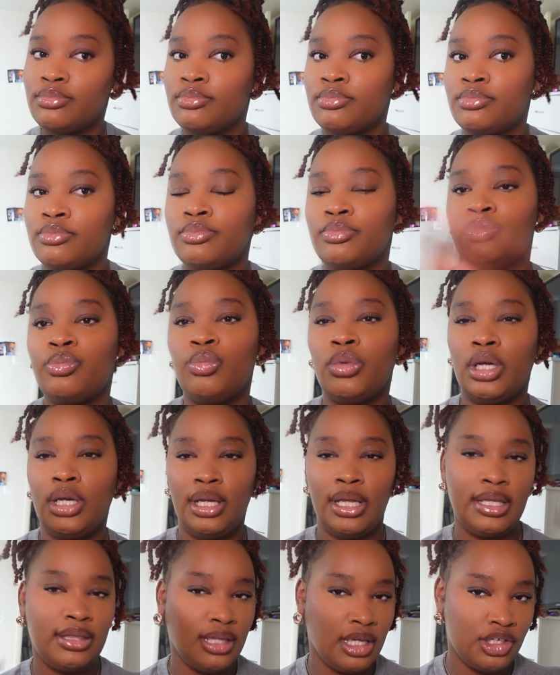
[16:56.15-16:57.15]

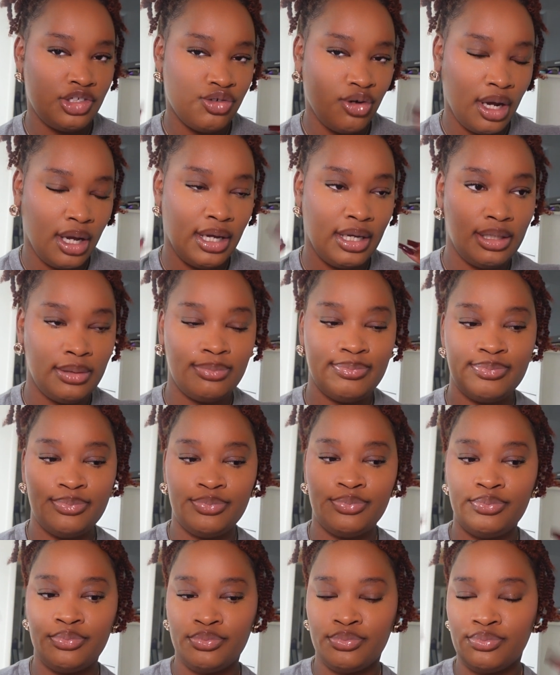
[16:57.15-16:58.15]
Let that dry.
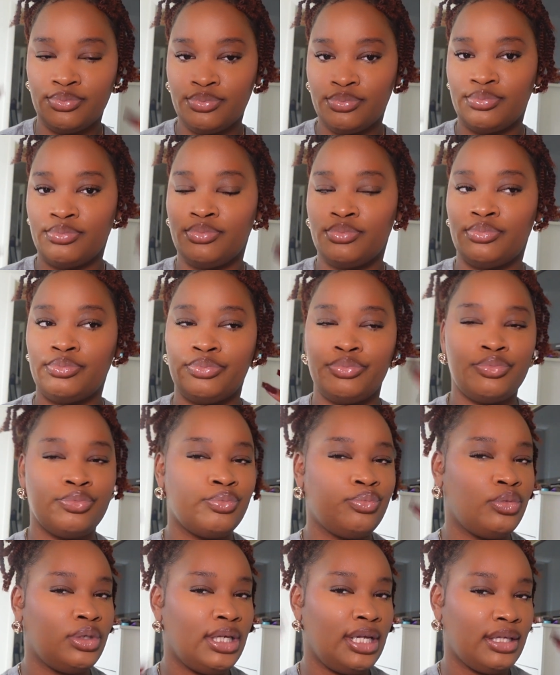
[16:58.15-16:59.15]

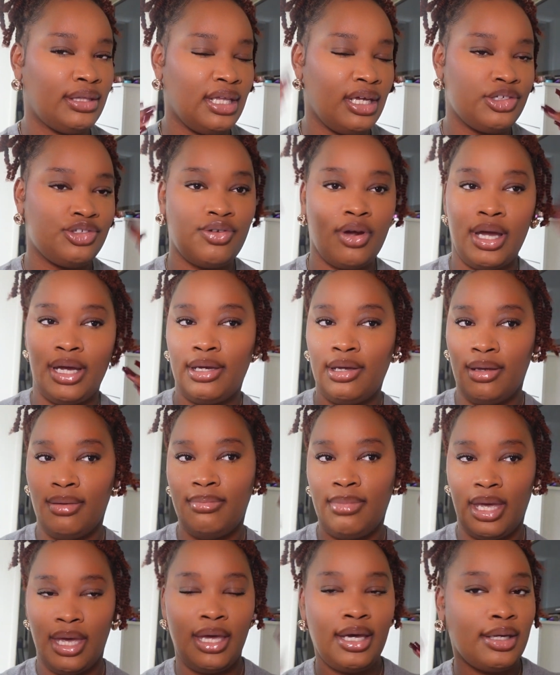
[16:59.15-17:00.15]
We'll let that dry and come
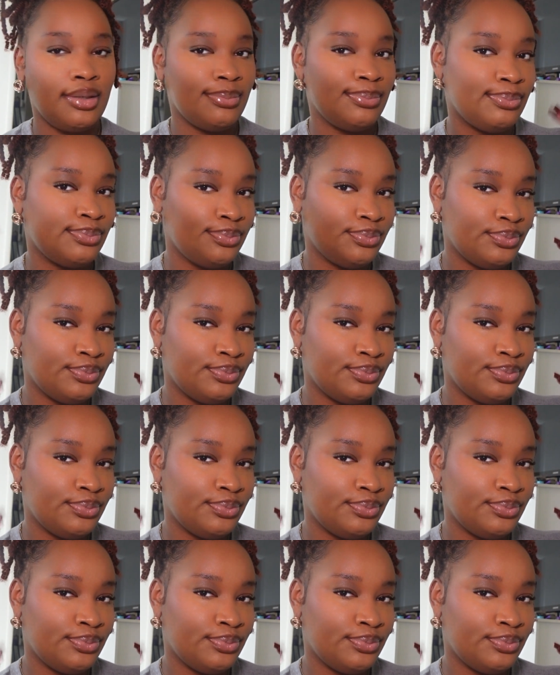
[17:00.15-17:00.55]
back.